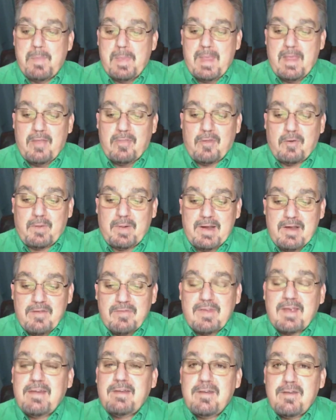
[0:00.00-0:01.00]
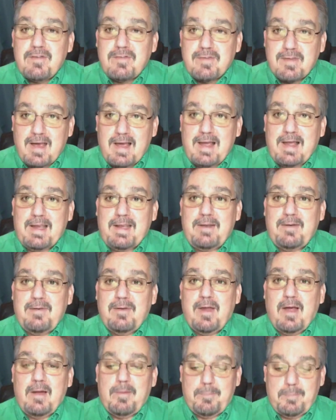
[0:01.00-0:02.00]
There is a design.
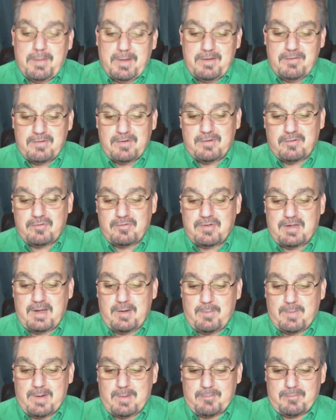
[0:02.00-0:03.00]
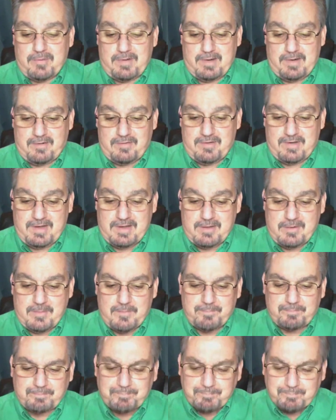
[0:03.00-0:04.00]
Please understand what I'm trying to tell you.
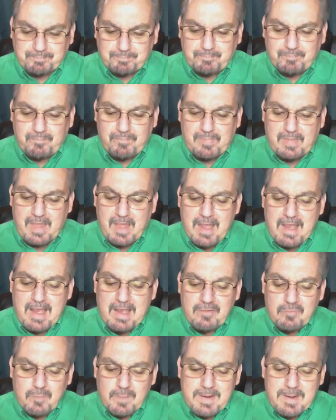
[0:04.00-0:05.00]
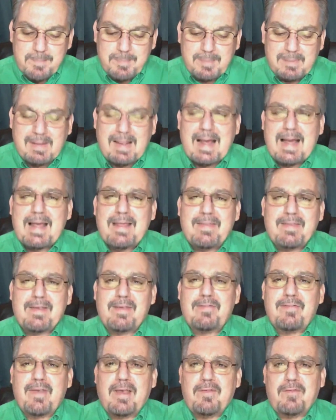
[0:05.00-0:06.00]
As we apply
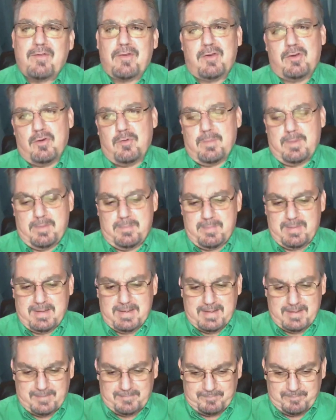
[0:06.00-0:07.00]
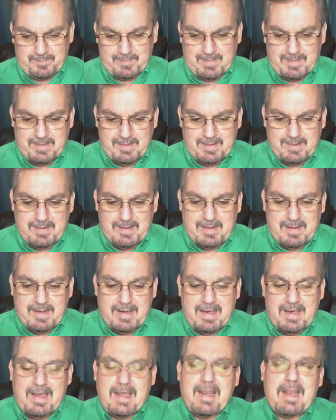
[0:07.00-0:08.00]
this as a human being,
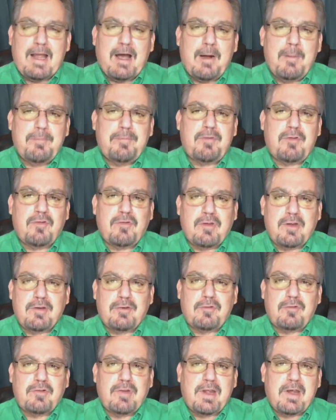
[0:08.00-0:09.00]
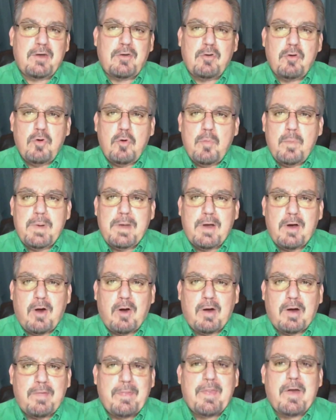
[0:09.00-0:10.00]
it helps us to understand who we
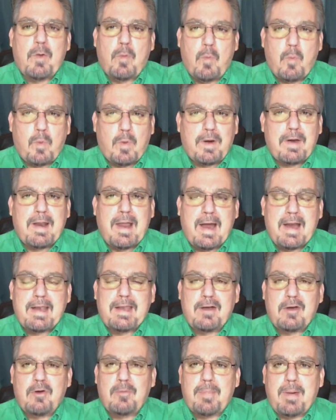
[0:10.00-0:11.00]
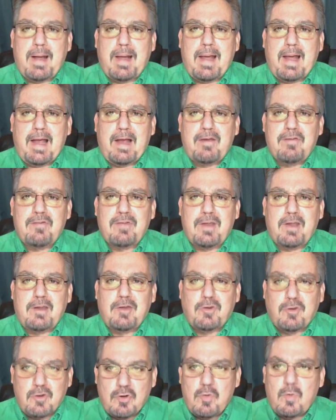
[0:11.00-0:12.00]
are and that we're not here by accident.
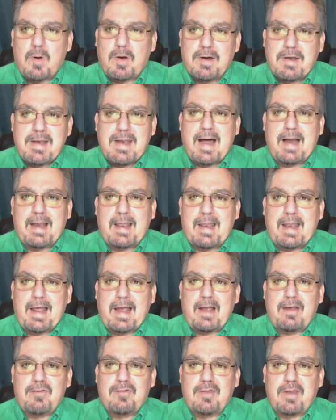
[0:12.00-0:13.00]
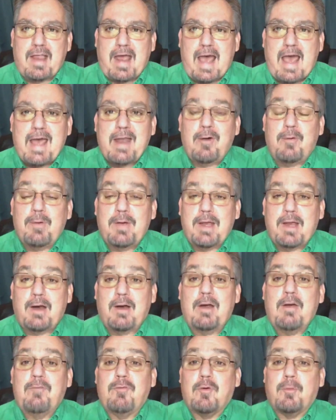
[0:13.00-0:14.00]
You are not an accident. I don't care
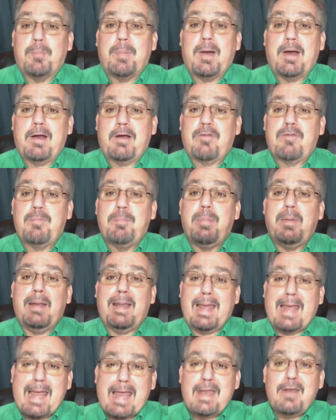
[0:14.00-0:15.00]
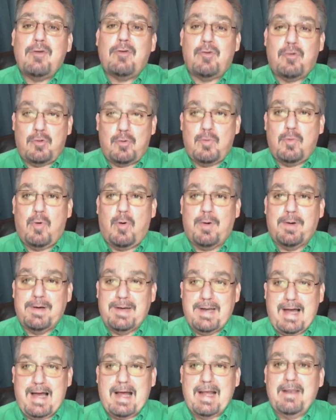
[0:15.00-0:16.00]
if your parents planned you or
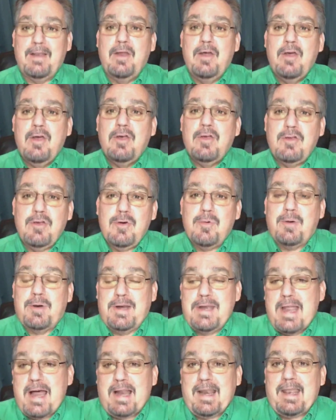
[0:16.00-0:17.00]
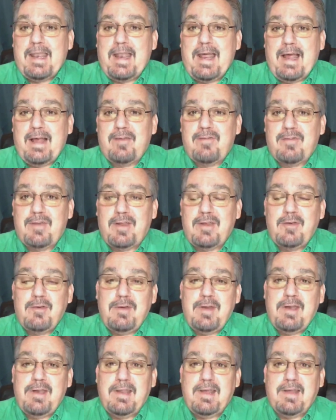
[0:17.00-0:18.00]
not. You are not an accident. You
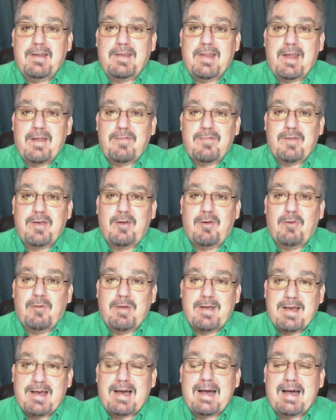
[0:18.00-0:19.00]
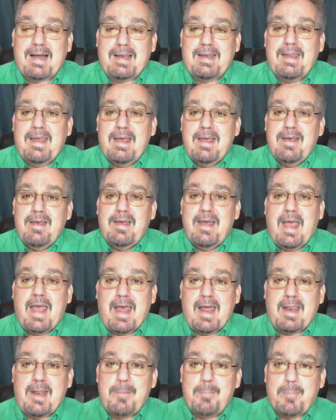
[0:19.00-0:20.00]
need to get that settled. God
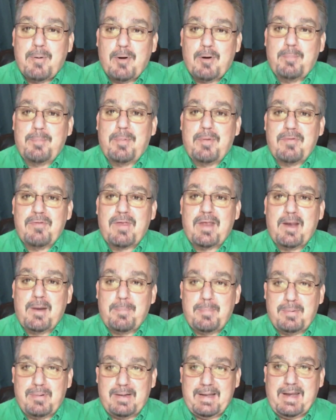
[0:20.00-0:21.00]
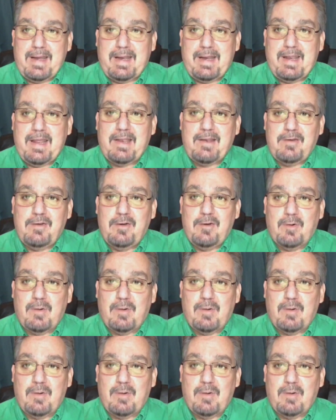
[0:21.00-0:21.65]
had a purpose and a plan in your